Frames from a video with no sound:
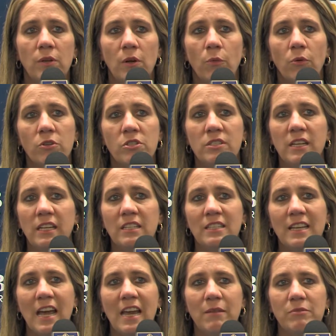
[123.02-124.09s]
you know, we're six
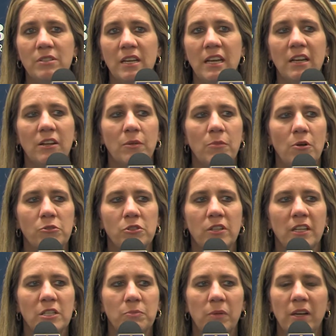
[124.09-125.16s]
games in to most of
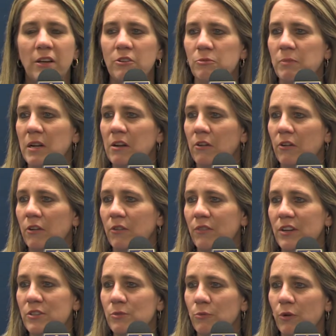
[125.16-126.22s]
these players being on a
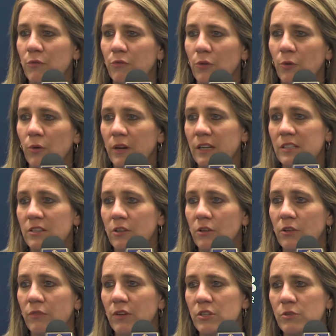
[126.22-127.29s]
Division I floor against other
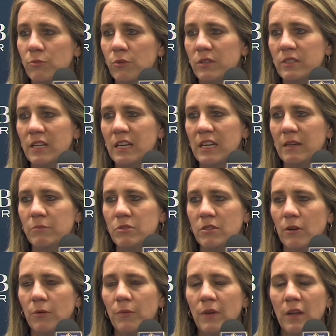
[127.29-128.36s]
Division I teams.
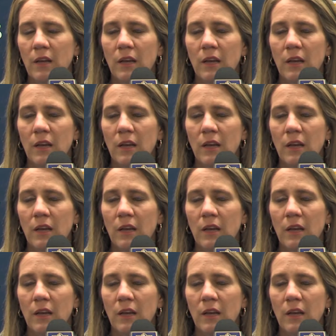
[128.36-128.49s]
So,